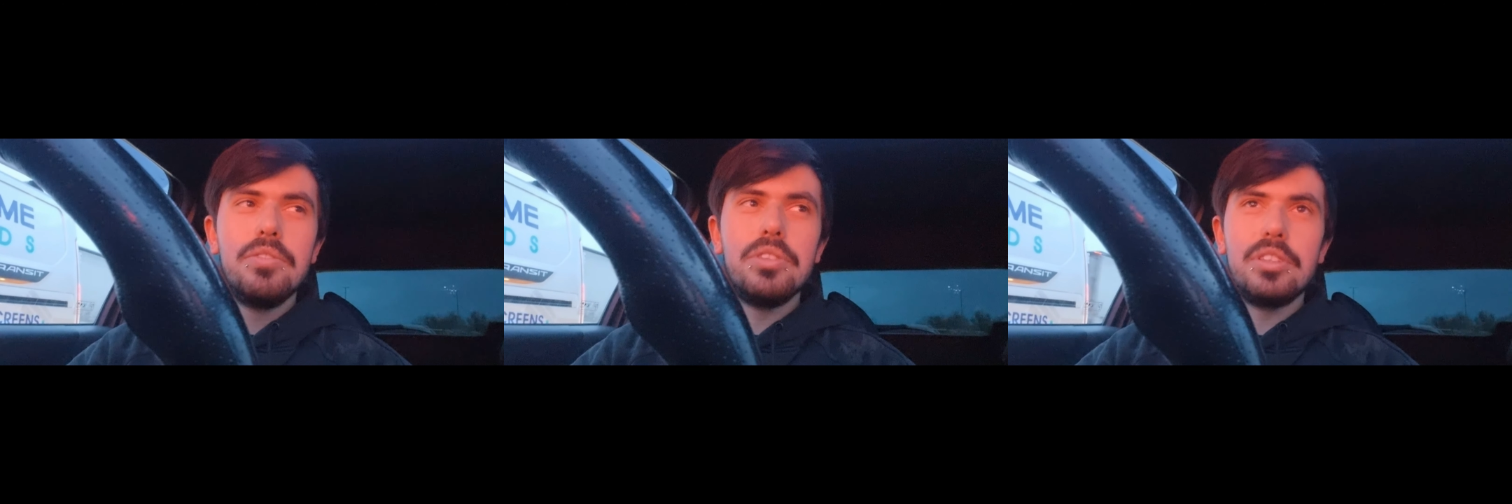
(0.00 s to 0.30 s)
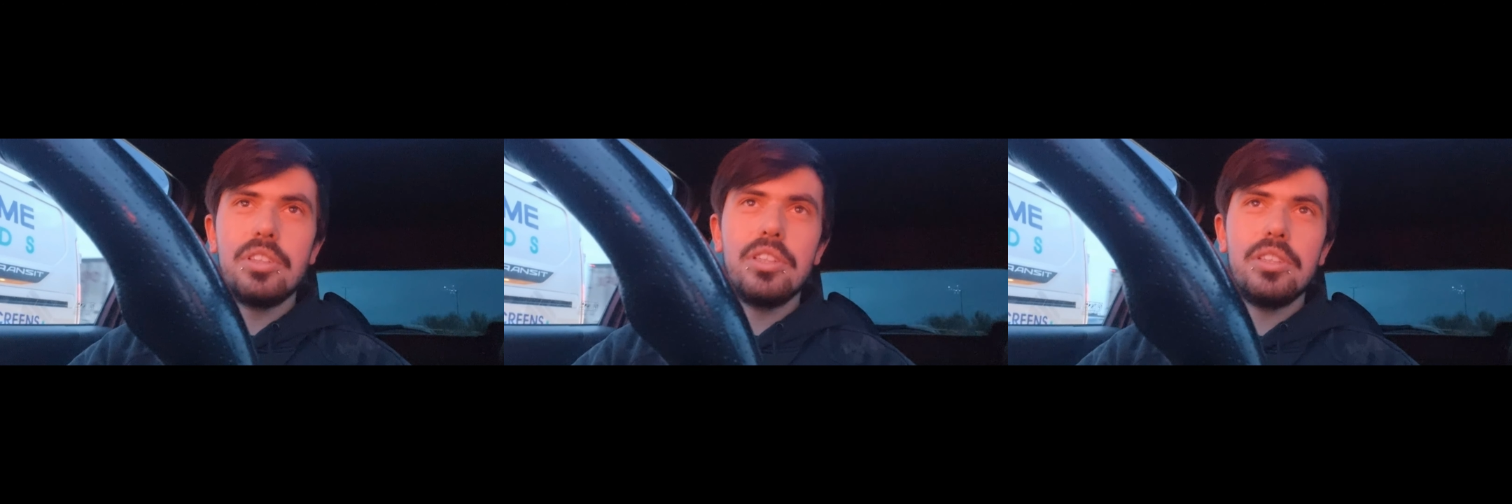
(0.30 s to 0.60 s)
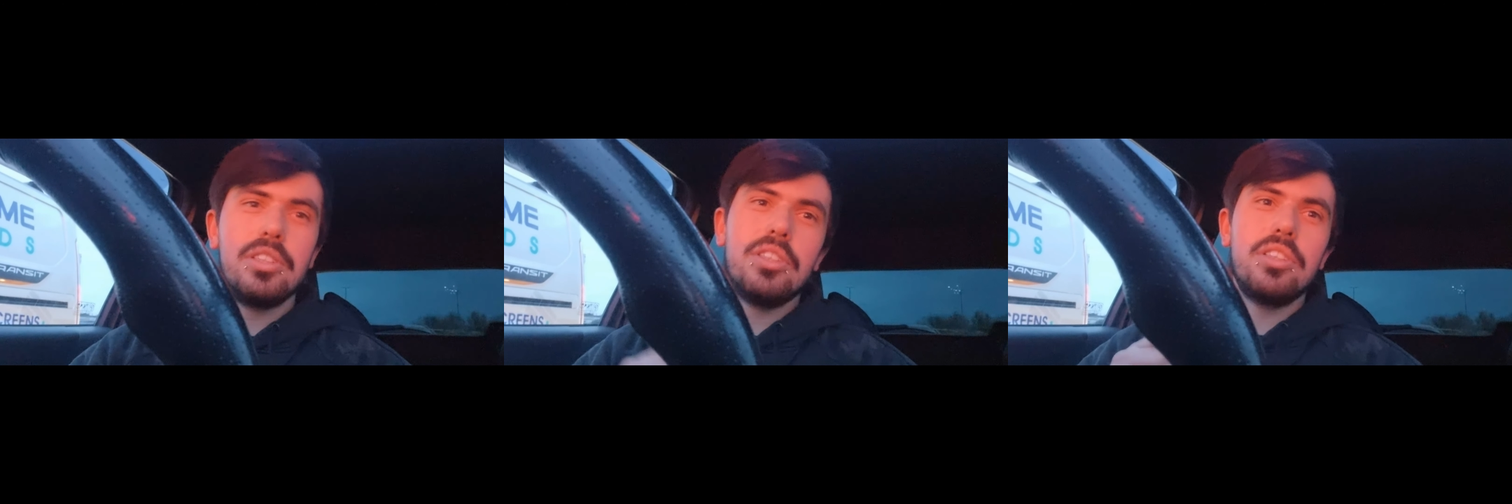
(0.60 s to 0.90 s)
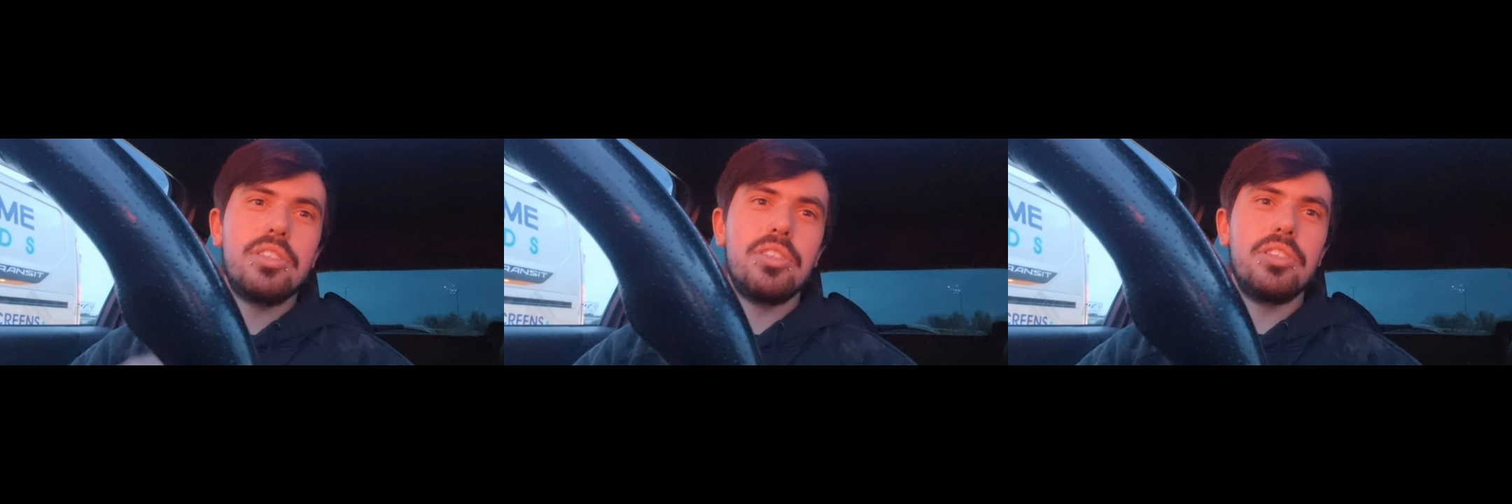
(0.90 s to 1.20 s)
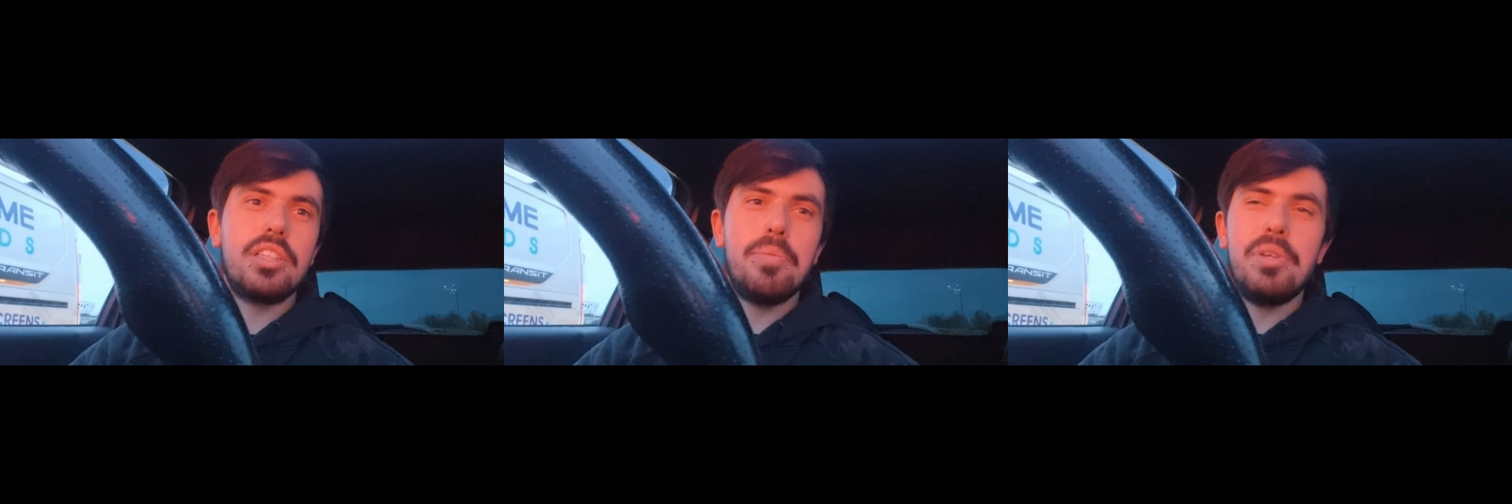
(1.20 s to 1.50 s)
for the side skirt
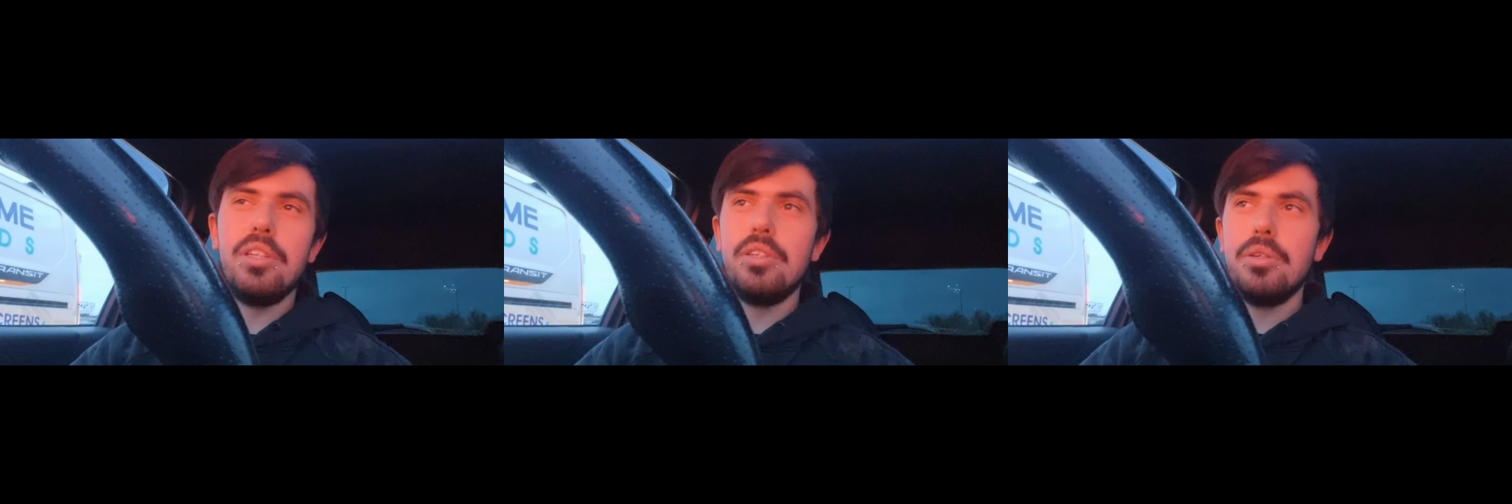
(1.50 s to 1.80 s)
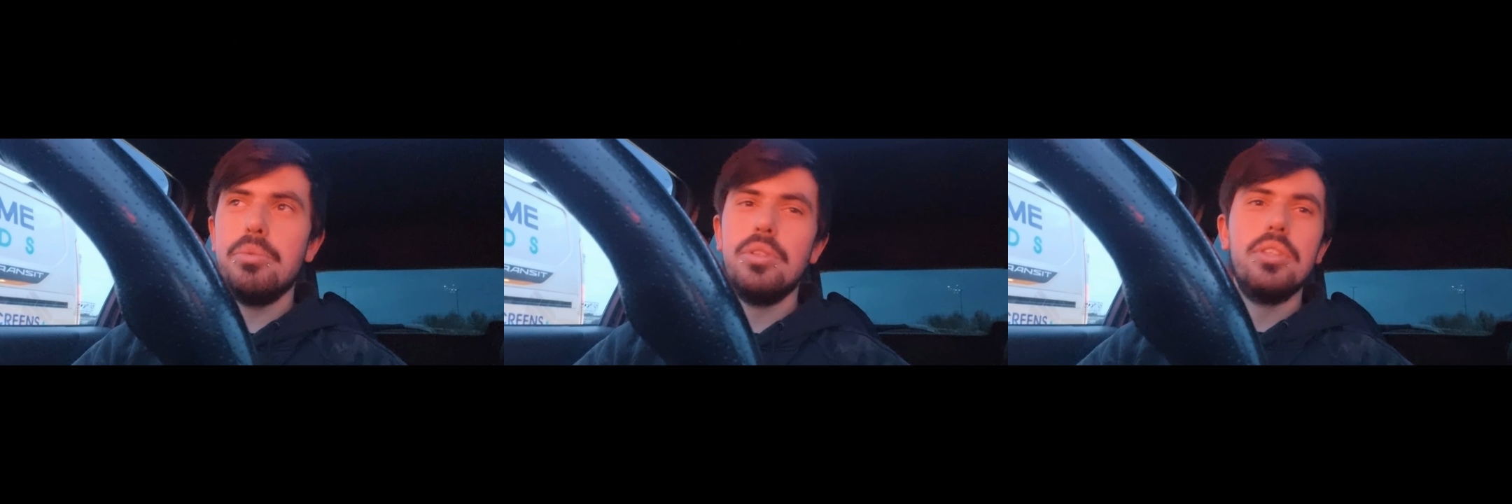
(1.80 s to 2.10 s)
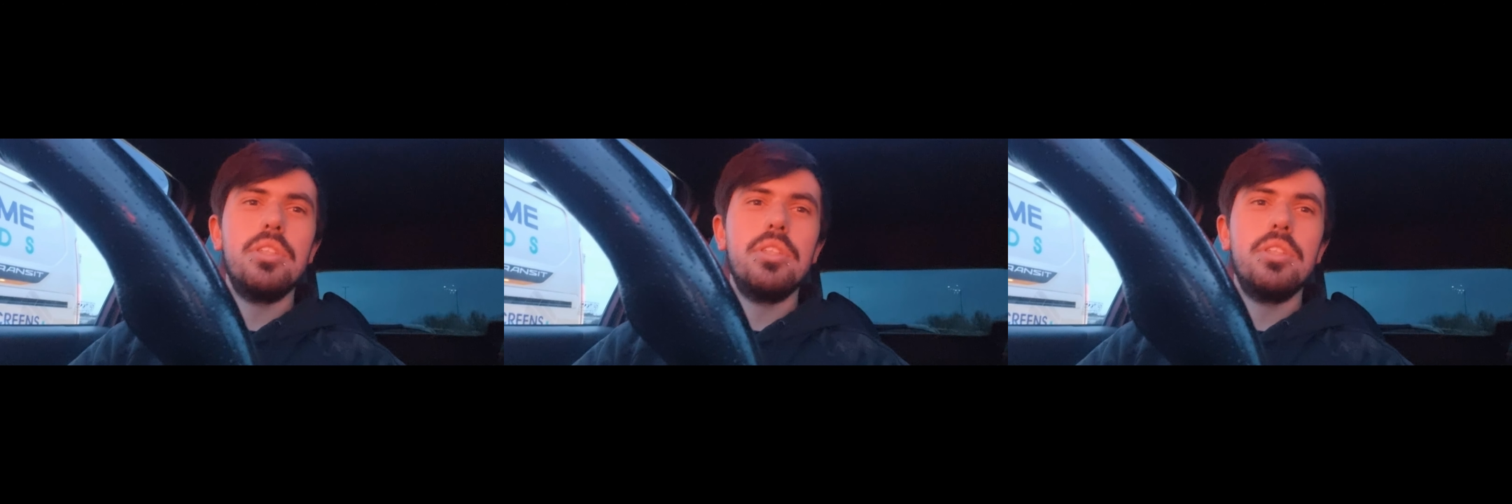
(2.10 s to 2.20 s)
to clip into,